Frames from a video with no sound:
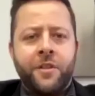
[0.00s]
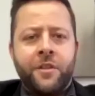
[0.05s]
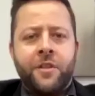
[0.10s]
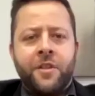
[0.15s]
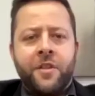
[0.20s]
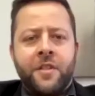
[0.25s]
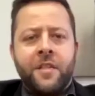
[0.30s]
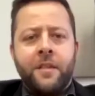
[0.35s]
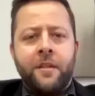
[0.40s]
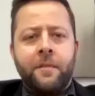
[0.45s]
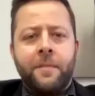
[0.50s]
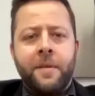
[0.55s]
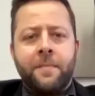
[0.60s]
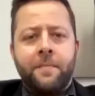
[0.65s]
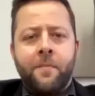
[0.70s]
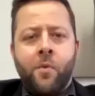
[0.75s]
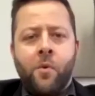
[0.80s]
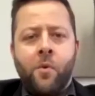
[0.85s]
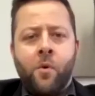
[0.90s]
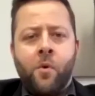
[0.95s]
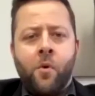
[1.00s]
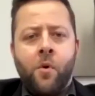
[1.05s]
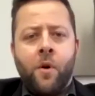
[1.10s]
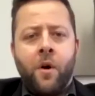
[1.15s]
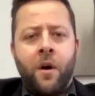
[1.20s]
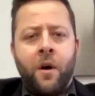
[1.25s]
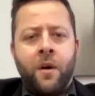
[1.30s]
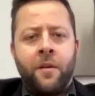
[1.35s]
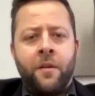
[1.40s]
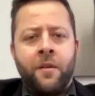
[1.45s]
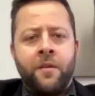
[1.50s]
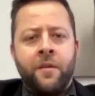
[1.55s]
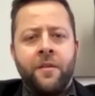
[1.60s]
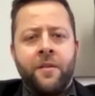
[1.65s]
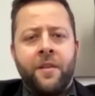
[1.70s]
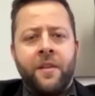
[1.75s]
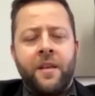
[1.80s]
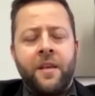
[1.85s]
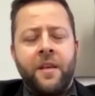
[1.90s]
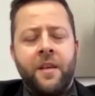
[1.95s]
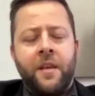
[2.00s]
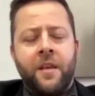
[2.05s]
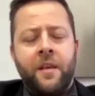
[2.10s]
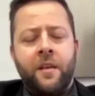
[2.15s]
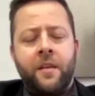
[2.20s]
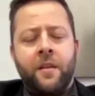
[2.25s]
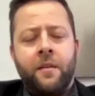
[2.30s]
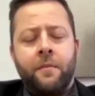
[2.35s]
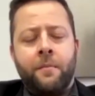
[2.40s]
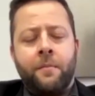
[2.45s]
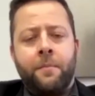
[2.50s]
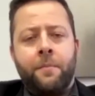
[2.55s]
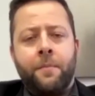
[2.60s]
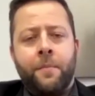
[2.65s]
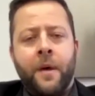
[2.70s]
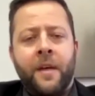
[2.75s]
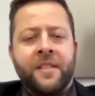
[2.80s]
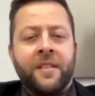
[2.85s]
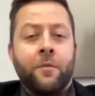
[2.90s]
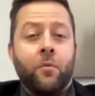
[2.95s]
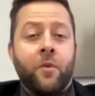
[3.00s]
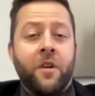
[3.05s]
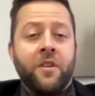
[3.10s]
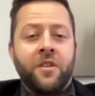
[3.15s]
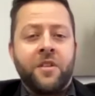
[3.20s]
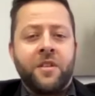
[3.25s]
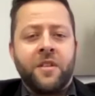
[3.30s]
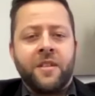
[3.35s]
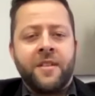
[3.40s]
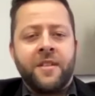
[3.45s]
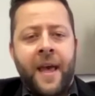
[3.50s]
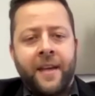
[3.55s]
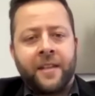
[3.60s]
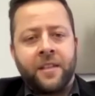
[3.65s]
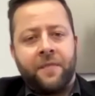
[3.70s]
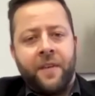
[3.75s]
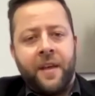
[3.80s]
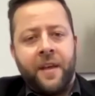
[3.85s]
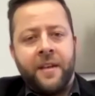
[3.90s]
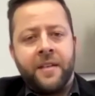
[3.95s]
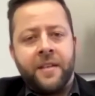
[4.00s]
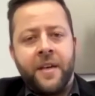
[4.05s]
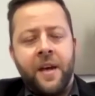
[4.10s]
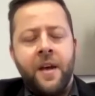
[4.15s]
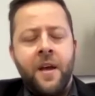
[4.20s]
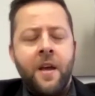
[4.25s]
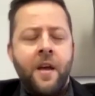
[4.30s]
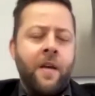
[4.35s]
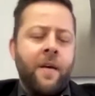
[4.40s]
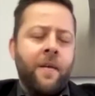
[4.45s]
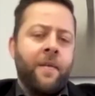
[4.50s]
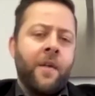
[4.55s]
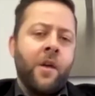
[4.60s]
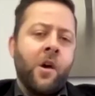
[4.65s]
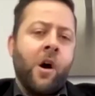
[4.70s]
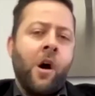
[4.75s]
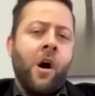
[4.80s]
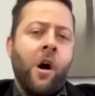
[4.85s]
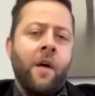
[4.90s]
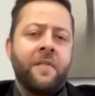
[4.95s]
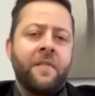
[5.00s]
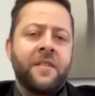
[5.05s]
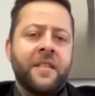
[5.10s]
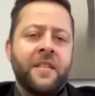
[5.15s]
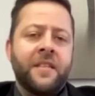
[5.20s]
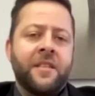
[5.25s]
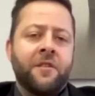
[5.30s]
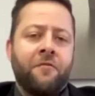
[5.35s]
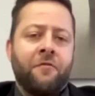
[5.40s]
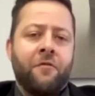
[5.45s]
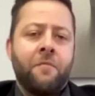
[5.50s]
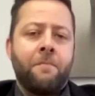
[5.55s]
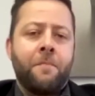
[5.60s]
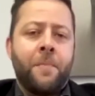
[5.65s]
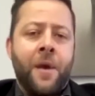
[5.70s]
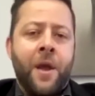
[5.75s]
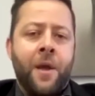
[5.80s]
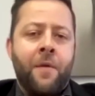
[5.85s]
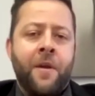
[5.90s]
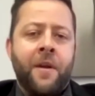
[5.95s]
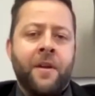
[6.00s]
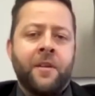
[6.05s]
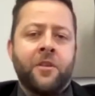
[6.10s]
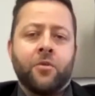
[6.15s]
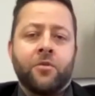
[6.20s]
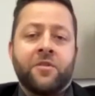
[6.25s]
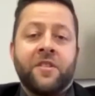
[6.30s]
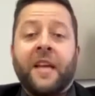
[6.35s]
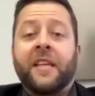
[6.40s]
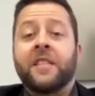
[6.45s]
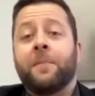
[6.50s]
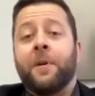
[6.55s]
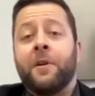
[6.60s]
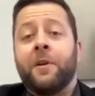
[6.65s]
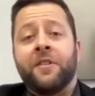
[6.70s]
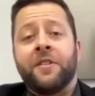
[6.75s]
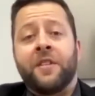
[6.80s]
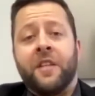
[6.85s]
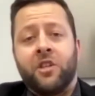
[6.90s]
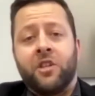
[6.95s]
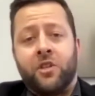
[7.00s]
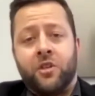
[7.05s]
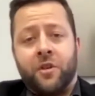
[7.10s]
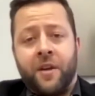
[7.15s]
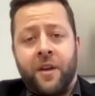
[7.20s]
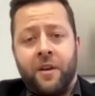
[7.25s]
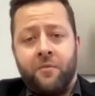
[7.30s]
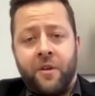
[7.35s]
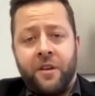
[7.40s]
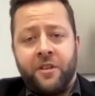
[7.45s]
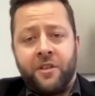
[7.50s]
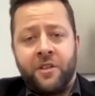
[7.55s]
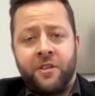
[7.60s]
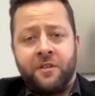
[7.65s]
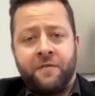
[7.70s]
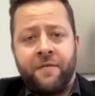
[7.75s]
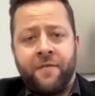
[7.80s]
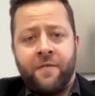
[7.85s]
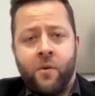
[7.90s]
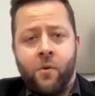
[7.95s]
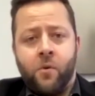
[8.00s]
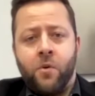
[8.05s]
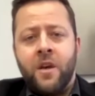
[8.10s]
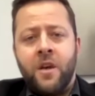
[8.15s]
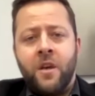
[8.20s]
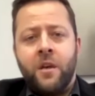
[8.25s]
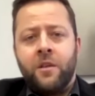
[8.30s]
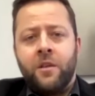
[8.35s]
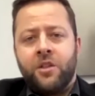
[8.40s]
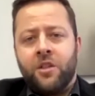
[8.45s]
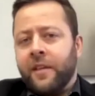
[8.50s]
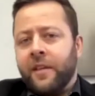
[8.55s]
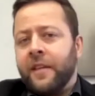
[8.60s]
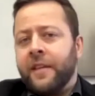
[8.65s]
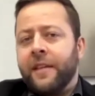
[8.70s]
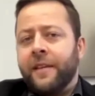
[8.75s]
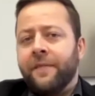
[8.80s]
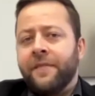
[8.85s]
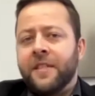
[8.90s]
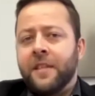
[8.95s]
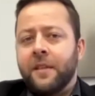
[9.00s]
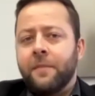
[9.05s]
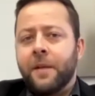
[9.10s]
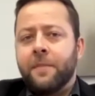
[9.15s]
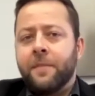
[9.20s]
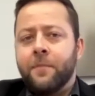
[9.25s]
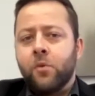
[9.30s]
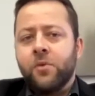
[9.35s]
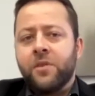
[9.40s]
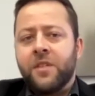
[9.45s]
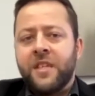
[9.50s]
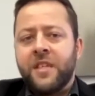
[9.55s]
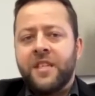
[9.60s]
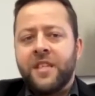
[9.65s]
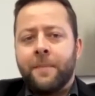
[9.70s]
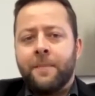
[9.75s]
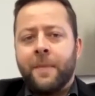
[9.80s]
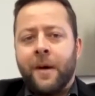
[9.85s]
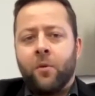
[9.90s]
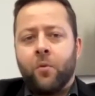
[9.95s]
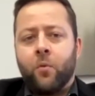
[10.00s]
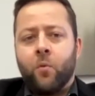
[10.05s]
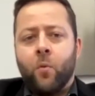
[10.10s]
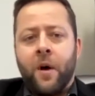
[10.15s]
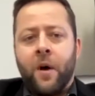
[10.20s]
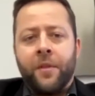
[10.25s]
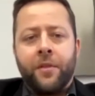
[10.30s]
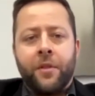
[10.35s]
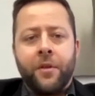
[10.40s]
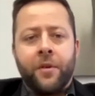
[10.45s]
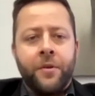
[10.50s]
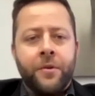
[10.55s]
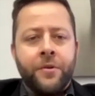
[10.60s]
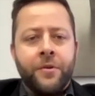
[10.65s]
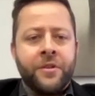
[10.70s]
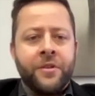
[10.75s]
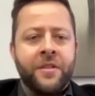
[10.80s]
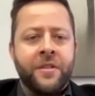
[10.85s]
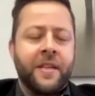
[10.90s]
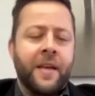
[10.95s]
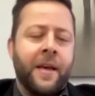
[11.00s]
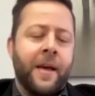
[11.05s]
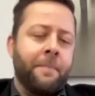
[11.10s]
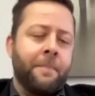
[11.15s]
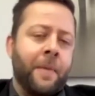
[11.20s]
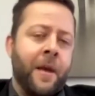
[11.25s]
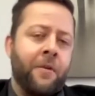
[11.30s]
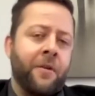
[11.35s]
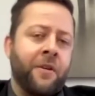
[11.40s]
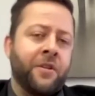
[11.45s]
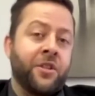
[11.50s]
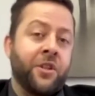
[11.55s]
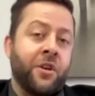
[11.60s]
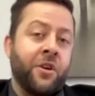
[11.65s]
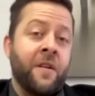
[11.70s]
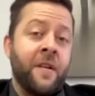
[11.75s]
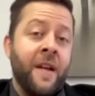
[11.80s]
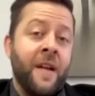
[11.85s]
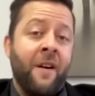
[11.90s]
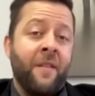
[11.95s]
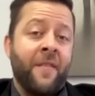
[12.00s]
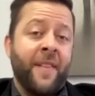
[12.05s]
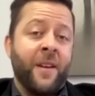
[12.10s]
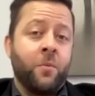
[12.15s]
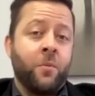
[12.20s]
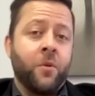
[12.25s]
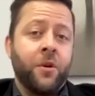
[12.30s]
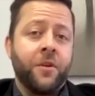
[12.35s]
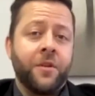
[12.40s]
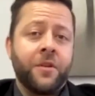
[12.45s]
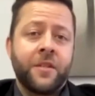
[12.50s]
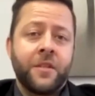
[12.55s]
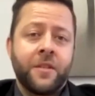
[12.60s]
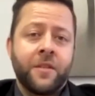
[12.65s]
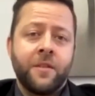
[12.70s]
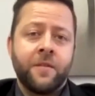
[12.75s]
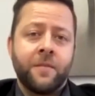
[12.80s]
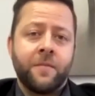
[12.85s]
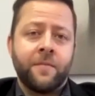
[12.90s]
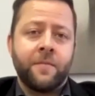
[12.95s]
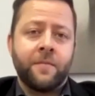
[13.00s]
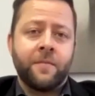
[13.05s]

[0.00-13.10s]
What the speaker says: just a little bit more on the, as a registered tax vendor, there are obviously different periods or tax periods that you can register for. So you can give us a little bit more detail about what those periods are and how that works.